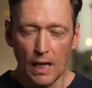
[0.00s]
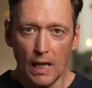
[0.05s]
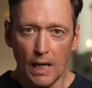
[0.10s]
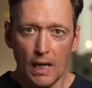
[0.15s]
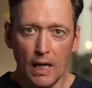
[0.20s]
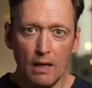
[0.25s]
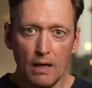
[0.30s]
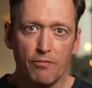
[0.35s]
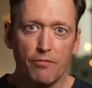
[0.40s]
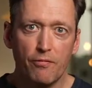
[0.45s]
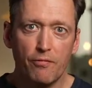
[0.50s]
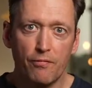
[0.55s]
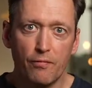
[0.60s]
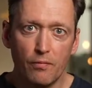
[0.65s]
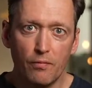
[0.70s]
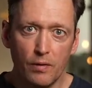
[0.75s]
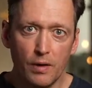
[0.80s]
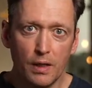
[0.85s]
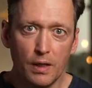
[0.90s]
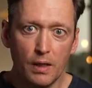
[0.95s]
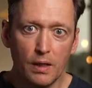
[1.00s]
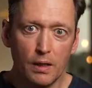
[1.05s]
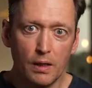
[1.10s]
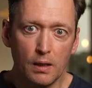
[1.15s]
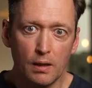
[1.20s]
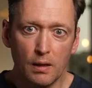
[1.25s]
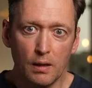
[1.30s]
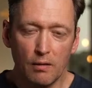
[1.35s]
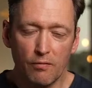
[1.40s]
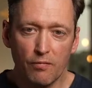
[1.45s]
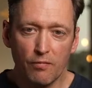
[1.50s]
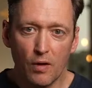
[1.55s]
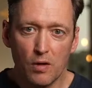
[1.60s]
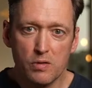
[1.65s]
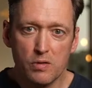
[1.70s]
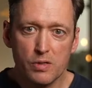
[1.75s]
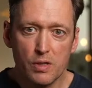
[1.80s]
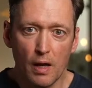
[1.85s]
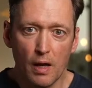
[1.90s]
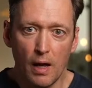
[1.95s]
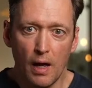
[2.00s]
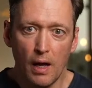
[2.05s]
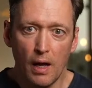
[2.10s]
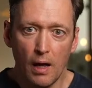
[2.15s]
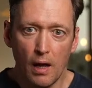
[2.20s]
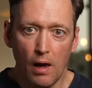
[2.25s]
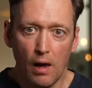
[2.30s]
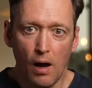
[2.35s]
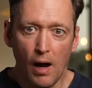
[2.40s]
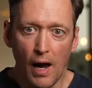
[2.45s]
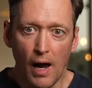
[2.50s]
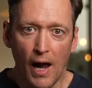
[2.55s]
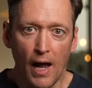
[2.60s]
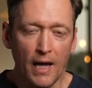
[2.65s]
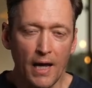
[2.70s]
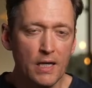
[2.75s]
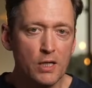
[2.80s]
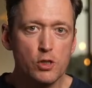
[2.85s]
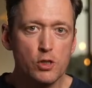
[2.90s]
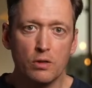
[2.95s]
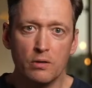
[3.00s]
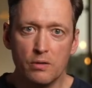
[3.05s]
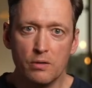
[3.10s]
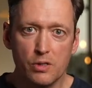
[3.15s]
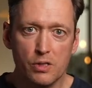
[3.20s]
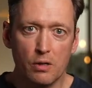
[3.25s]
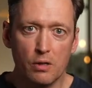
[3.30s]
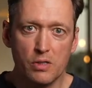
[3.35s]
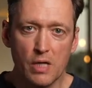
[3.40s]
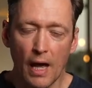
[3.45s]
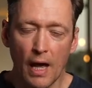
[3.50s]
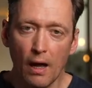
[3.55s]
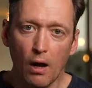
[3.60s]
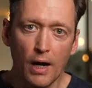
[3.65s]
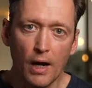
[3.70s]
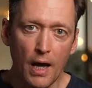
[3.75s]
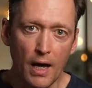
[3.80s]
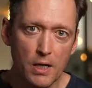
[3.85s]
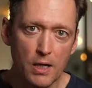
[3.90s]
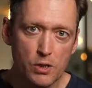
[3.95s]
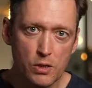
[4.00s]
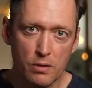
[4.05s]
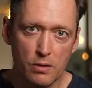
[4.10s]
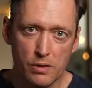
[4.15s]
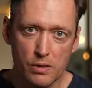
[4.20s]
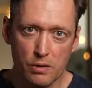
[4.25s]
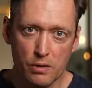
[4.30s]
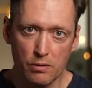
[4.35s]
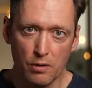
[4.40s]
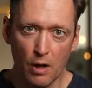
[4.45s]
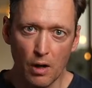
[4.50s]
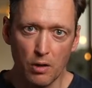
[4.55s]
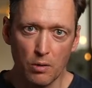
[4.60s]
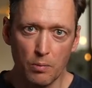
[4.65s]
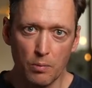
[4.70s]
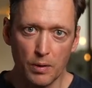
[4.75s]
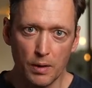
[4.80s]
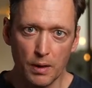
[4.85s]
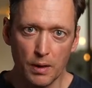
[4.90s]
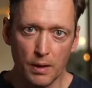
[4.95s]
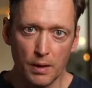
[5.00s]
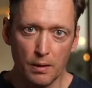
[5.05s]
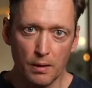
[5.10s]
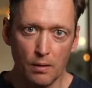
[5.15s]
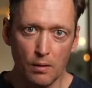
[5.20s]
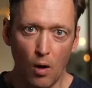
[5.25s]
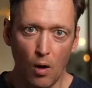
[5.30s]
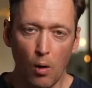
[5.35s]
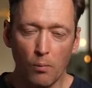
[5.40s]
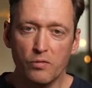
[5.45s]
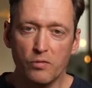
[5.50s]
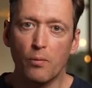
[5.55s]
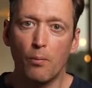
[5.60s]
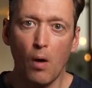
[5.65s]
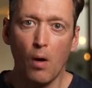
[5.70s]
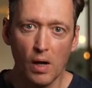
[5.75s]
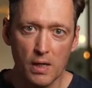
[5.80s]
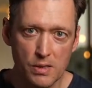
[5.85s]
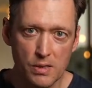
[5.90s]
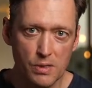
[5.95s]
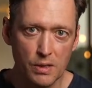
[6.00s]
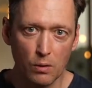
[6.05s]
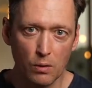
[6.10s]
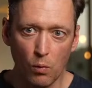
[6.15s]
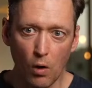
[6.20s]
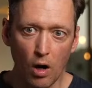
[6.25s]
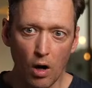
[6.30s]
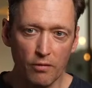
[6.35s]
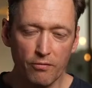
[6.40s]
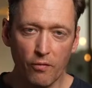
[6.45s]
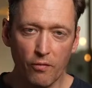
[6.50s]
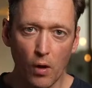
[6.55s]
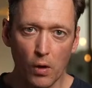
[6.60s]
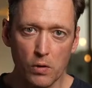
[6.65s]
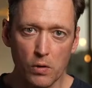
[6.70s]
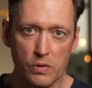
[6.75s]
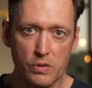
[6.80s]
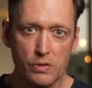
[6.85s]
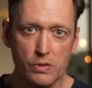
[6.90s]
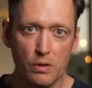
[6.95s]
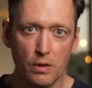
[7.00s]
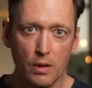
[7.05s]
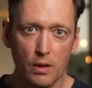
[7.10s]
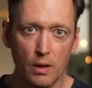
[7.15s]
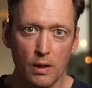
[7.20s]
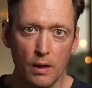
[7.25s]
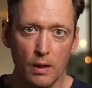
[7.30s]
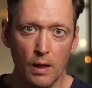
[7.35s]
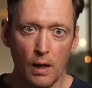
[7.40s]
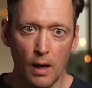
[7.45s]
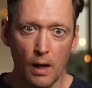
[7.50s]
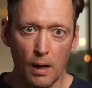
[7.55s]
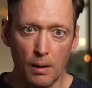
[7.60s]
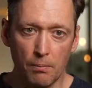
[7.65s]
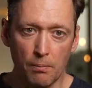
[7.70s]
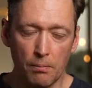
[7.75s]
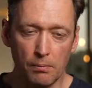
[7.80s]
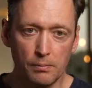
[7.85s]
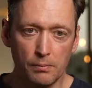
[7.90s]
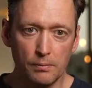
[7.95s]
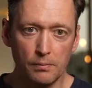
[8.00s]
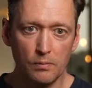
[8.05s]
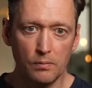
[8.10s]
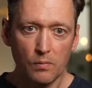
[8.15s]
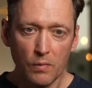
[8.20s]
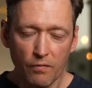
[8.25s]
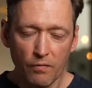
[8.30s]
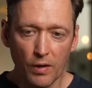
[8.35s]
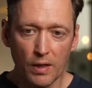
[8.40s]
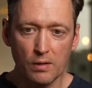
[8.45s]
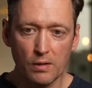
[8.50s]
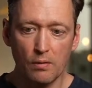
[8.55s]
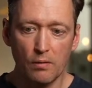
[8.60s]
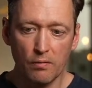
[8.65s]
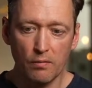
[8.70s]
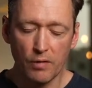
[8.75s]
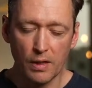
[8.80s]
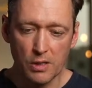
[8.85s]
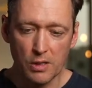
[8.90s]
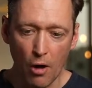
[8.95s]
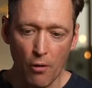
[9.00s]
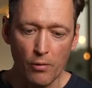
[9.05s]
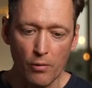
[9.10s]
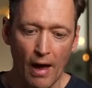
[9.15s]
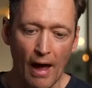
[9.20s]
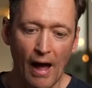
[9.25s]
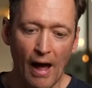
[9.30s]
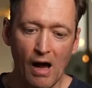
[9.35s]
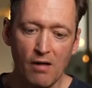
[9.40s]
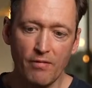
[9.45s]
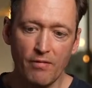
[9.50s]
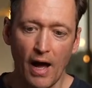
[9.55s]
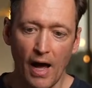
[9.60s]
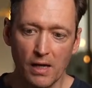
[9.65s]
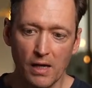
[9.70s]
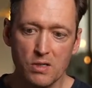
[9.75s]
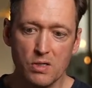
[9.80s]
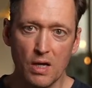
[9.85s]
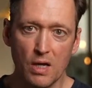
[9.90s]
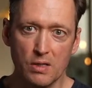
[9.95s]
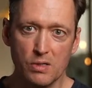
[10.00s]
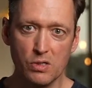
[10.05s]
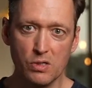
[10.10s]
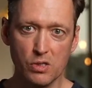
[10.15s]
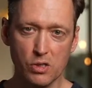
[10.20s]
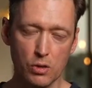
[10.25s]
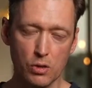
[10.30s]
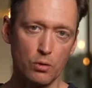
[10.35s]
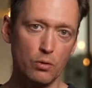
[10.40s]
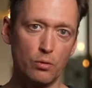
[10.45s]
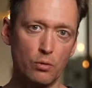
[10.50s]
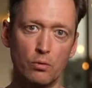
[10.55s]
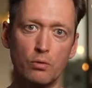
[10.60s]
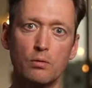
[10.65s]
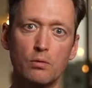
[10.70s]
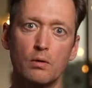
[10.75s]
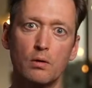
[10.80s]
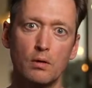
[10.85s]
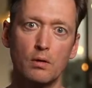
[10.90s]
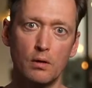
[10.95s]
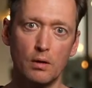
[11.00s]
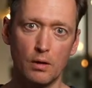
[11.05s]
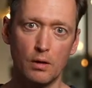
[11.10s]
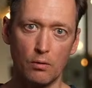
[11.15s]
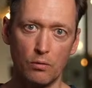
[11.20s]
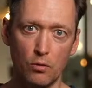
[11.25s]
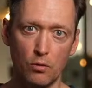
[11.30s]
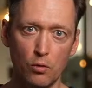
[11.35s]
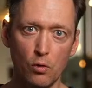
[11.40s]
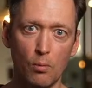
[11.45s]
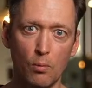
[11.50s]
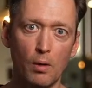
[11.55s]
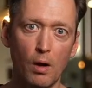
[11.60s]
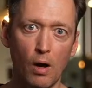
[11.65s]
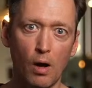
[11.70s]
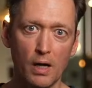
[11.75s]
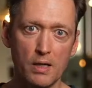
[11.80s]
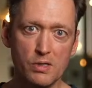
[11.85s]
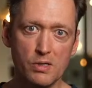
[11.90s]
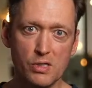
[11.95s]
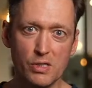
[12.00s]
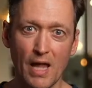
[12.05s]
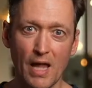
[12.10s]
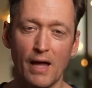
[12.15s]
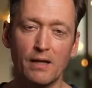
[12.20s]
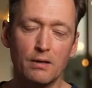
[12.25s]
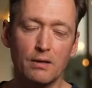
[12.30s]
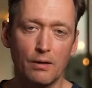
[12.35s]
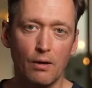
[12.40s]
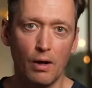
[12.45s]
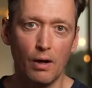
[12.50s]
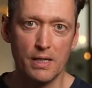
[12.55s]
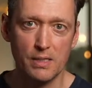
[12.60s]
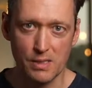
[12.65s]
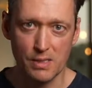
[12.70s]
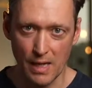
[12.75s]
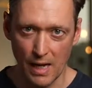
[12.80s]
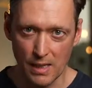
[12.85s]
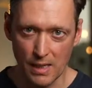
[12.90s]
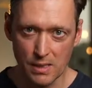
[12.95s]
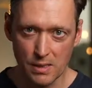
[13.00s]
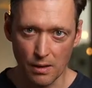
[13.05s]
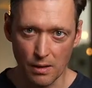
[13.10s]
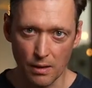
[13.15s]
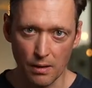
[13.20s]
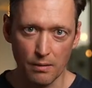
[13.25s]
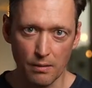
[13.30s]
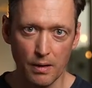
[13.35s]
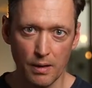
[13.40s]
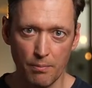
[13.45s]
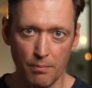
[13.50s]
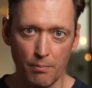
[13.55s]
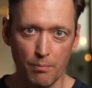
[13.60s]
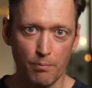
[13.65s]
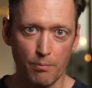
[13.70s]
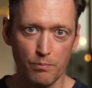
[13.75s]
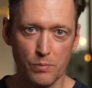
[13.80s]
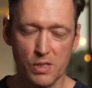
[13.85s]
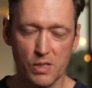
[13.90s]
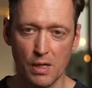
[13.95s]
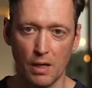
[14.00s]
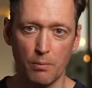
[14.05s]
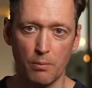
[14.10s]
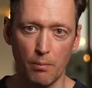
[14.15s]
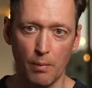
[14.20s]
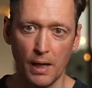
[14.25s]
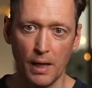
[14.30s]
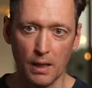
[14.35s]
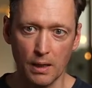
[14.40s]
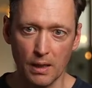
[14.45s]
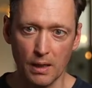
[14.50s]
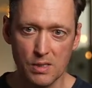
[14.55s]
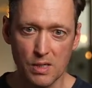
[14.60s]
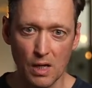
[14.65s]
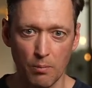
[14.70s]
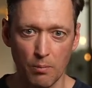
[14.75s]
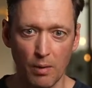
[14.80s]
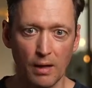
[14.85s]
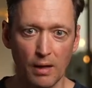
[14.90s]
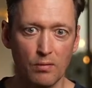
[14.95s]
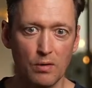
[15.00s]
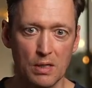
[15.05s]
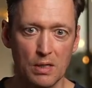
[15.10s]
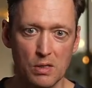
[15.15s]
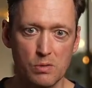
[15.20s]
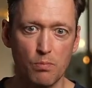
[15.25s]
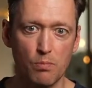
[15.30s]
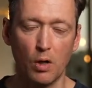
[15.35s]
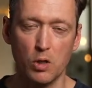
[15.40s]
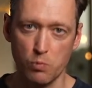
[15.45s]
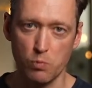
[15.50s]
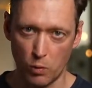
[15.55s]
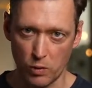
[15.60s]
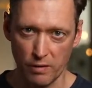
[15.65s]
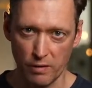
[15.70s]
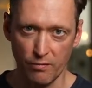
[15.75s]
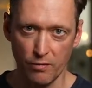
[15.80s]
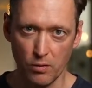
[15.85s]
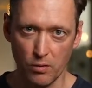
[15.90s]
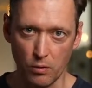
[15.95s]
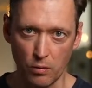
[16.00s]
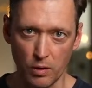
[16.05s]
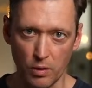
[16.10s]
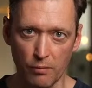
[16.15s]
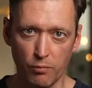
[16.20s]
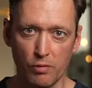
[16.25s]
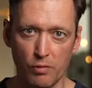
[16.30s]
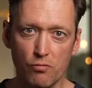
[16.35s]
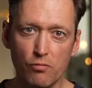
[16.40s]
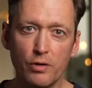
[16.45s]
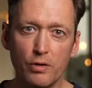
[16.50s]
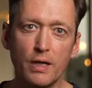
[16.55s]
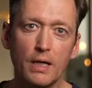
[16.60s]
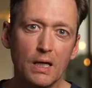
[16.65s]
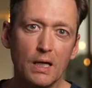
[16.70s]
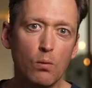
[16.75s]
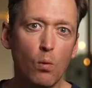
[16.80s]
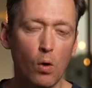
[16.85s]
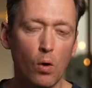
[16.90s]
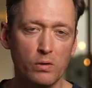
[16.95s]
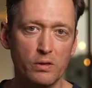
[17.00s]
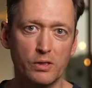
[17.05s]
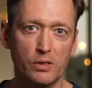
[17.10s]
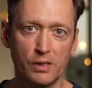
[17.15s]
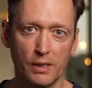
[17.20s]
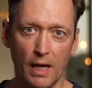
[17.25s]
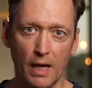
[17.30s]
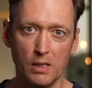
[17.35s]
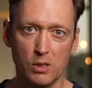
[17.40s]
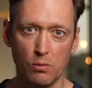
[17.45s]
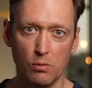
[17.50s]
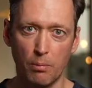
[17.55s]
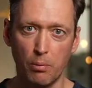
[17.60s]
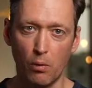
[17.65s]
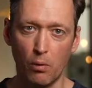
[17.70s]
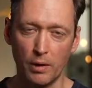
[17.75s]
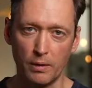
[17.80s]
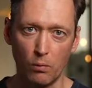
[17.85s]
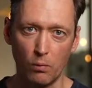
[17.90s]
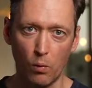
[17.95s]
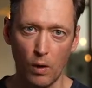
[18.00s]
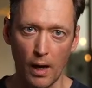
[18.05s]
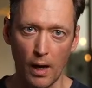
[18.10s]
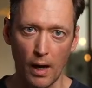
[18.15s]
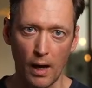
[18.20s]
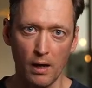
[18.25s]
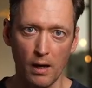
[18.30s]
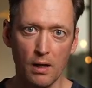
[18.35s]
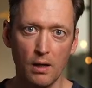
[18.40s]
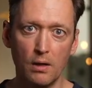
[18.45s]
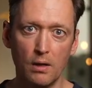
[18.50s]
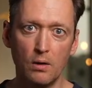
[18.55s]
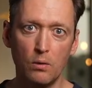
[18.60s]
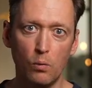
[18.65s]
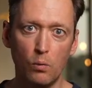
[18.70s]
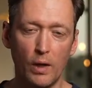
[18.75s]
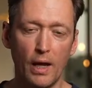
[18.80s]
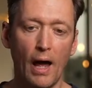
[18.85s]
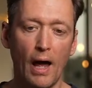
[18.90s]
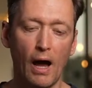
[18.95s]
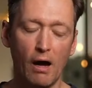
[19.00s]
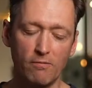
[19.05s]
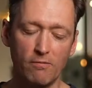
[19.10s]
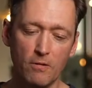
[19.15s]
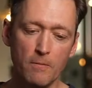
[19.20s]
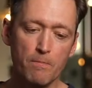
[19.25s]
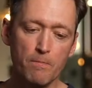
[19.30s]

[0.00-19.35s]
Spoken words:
If those agents, those AI agents that are going to be optimizing workflows, if they don't have access to normalized, standardized data, it's going to make things much more difficult. If we really want to get to a point where we have